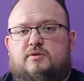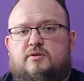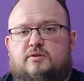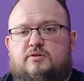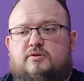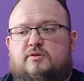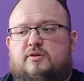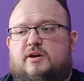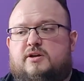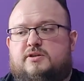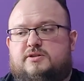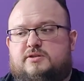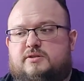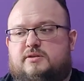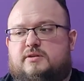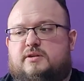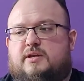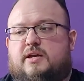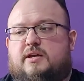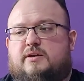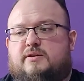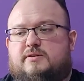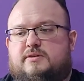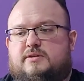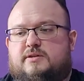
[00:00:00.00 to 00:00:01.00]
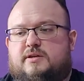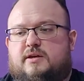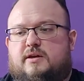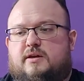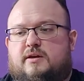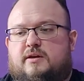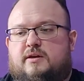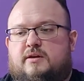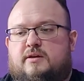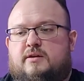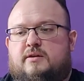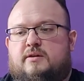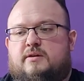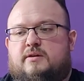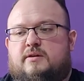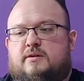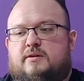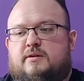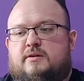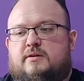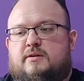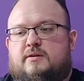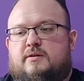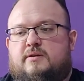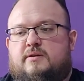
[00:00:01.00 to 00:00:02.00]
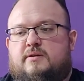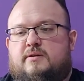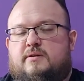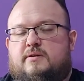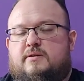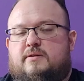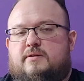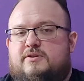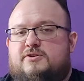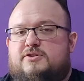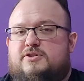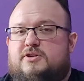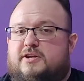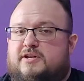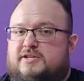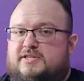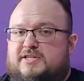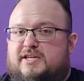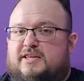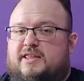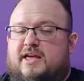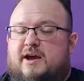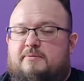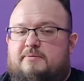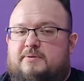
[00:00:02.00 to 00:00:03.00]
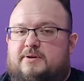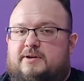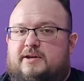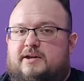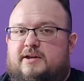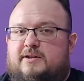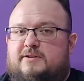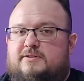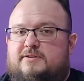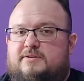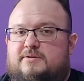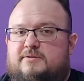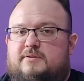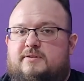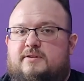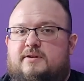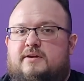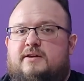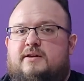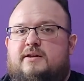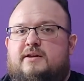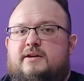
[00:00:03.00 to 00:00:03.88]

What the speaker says: across the data set. Should I say that one again too?